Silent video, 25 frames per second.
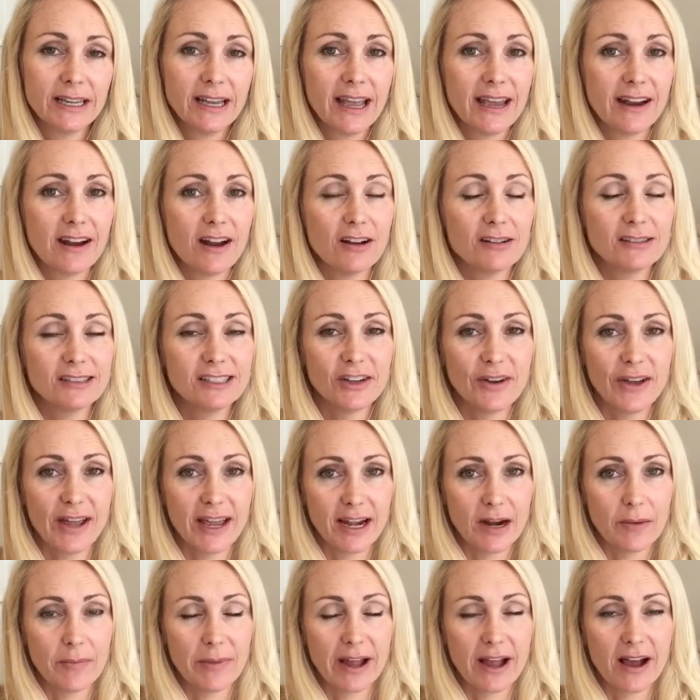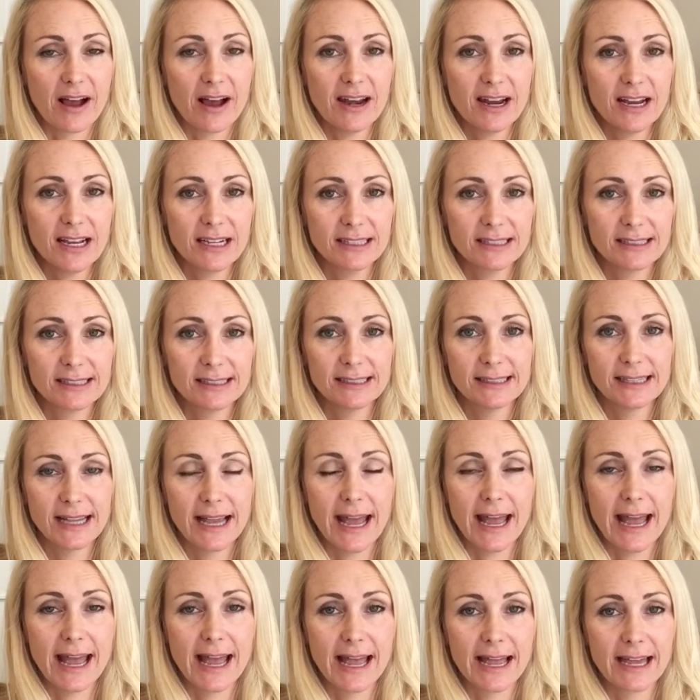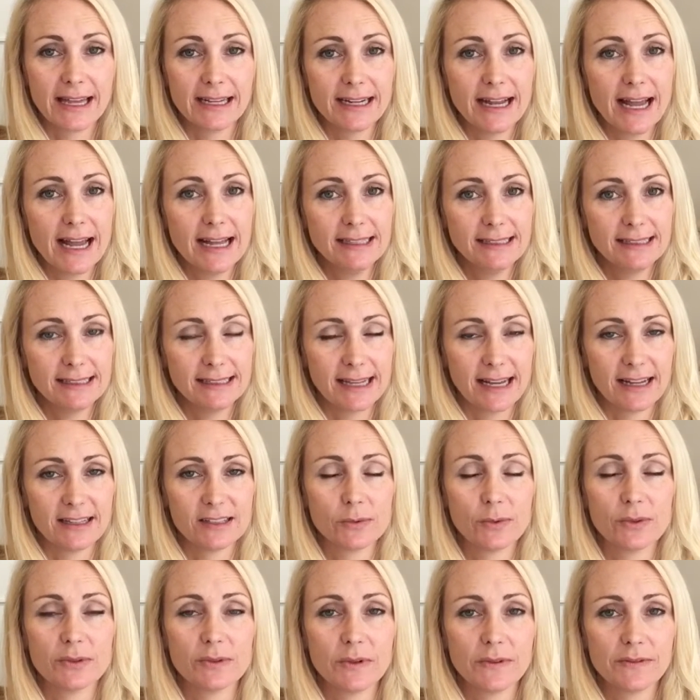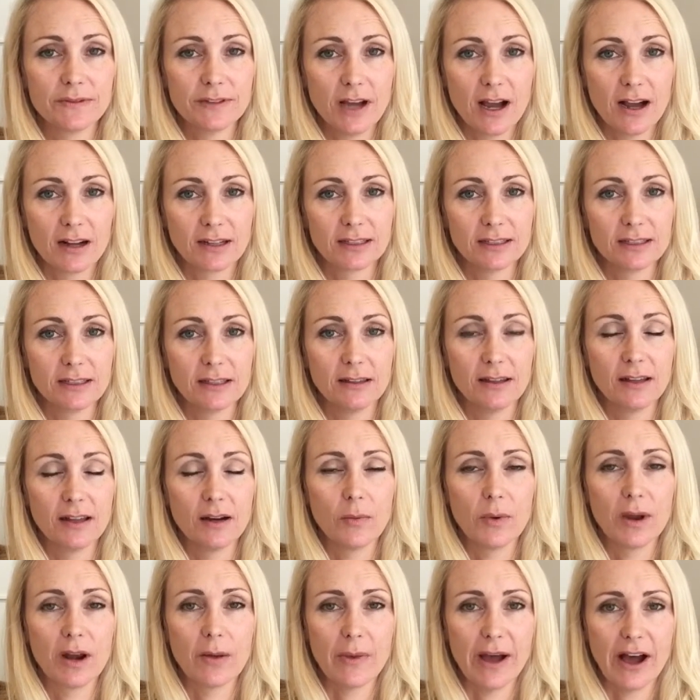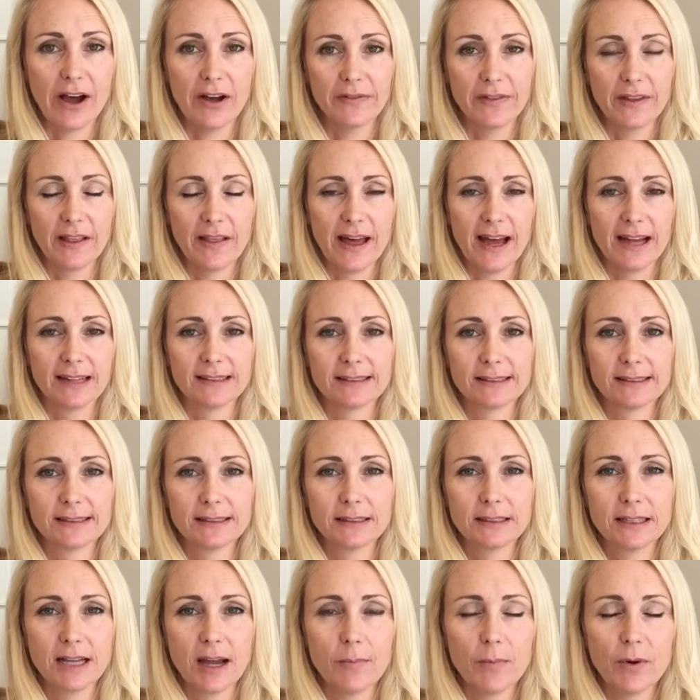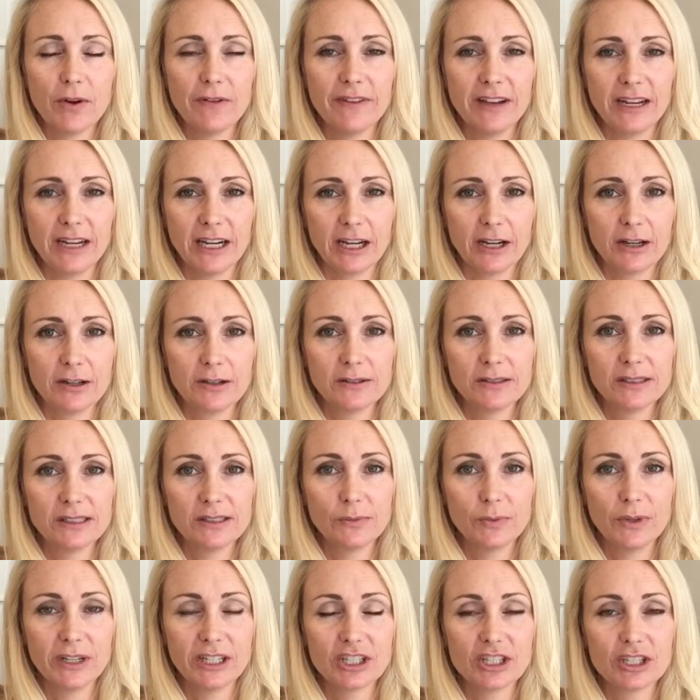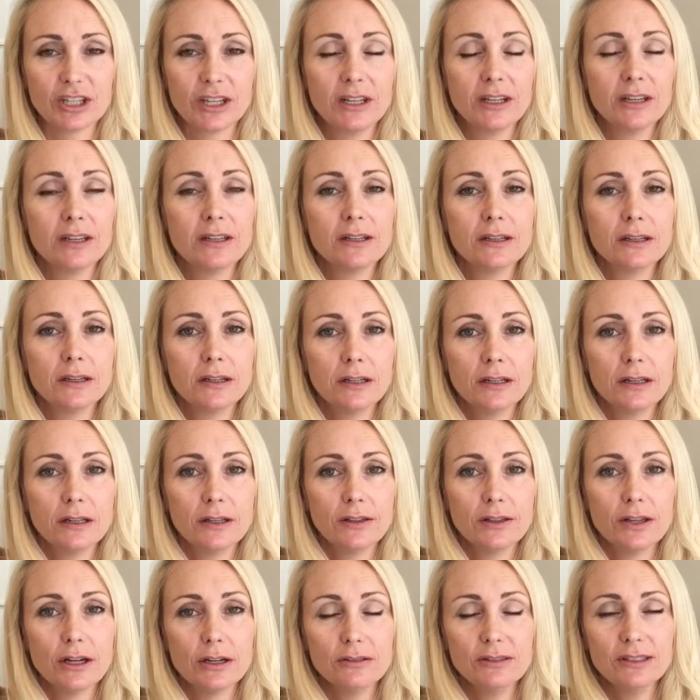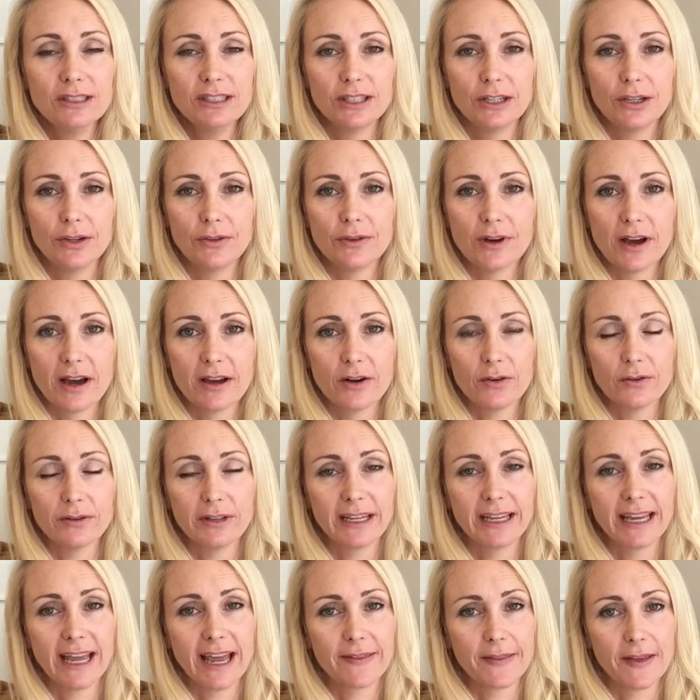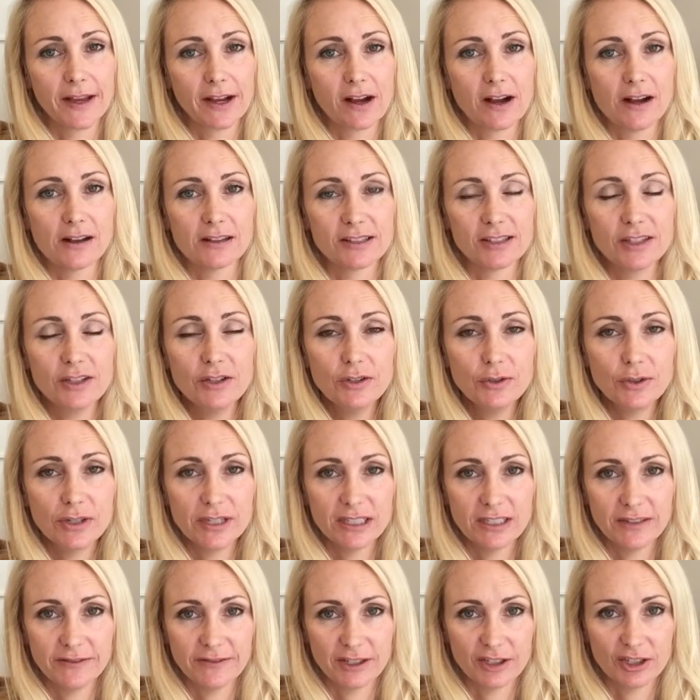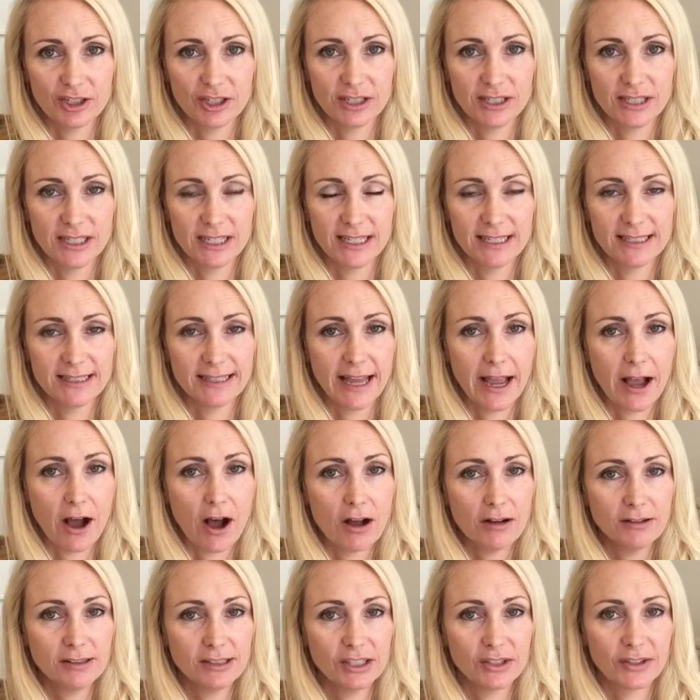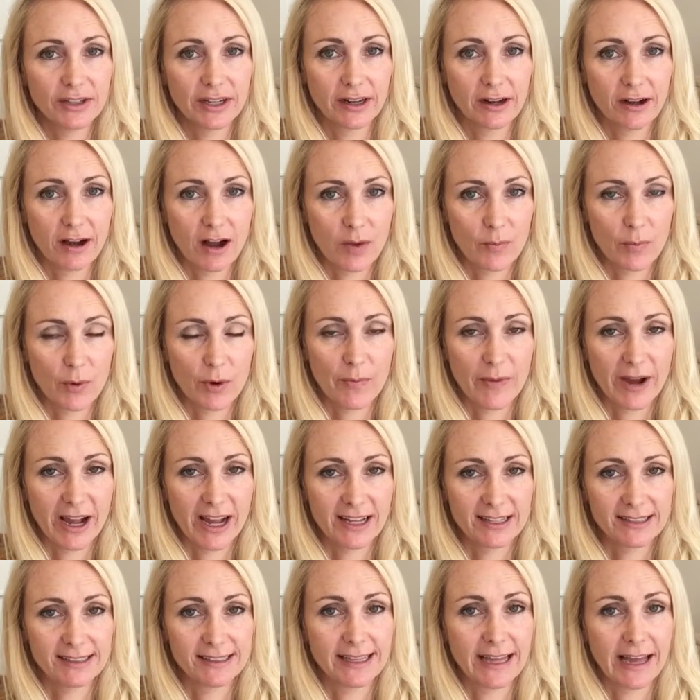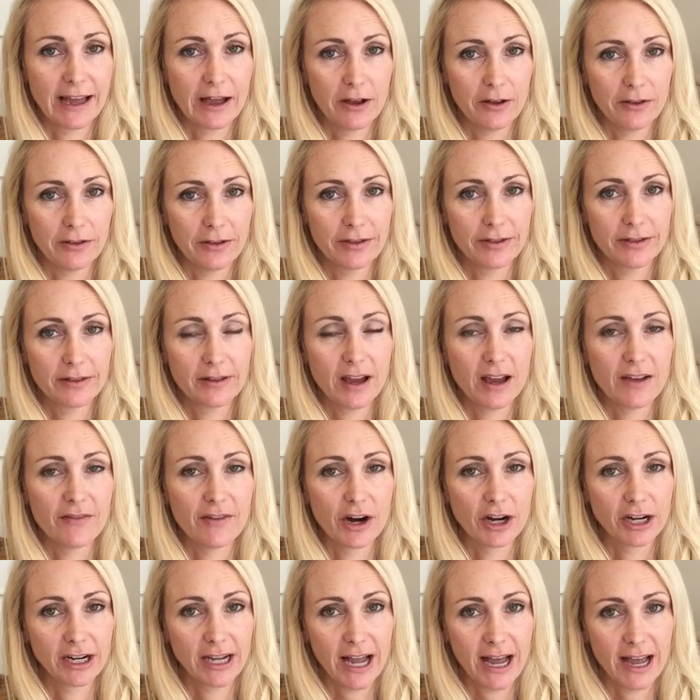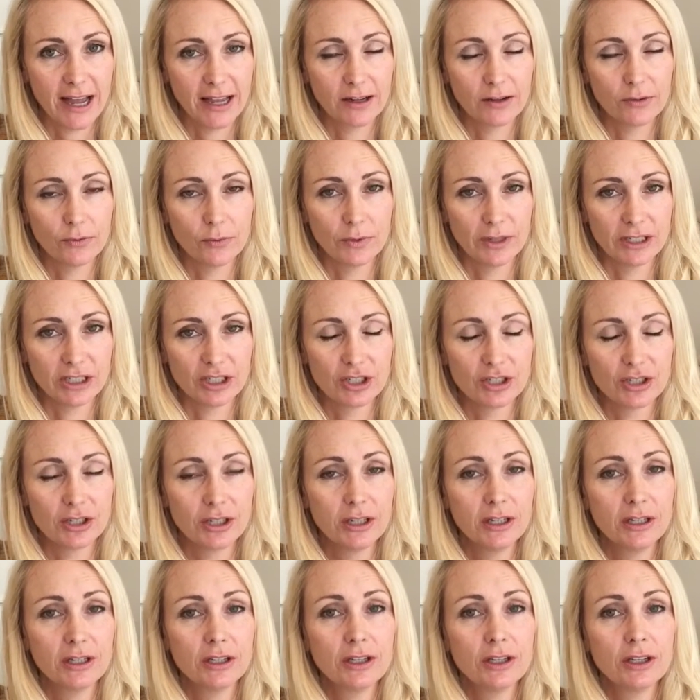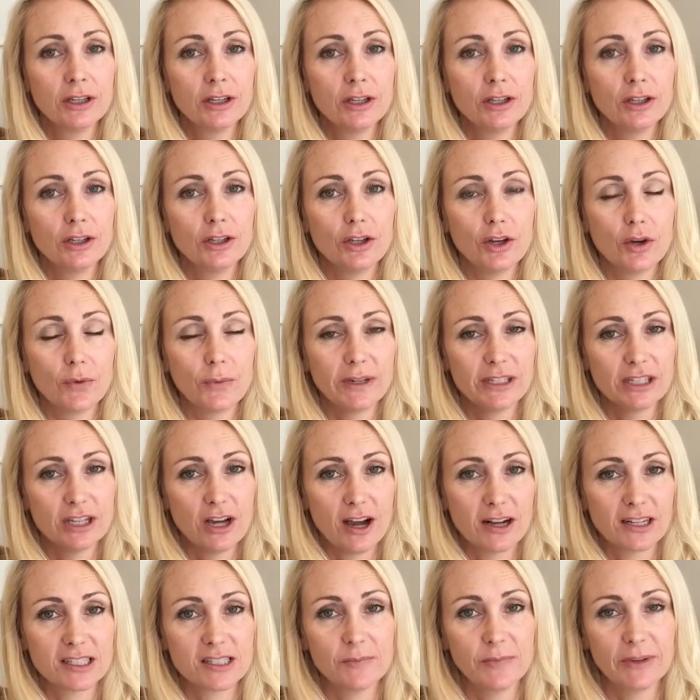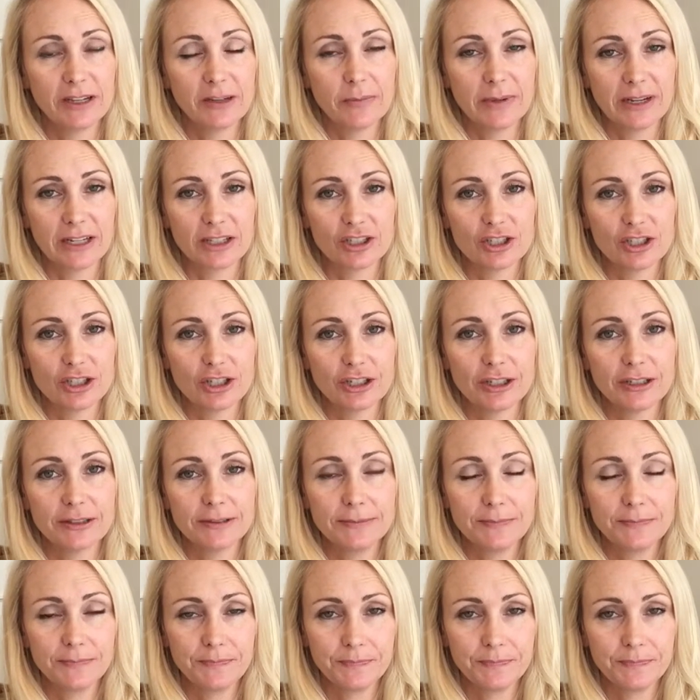and also antibiotics and NSAIDs, which we've talked a little bit about in the last couple of videos, which those two, not only can they cause nutrient deficiencies, they also can compromise the health of our gut, which we talked big picture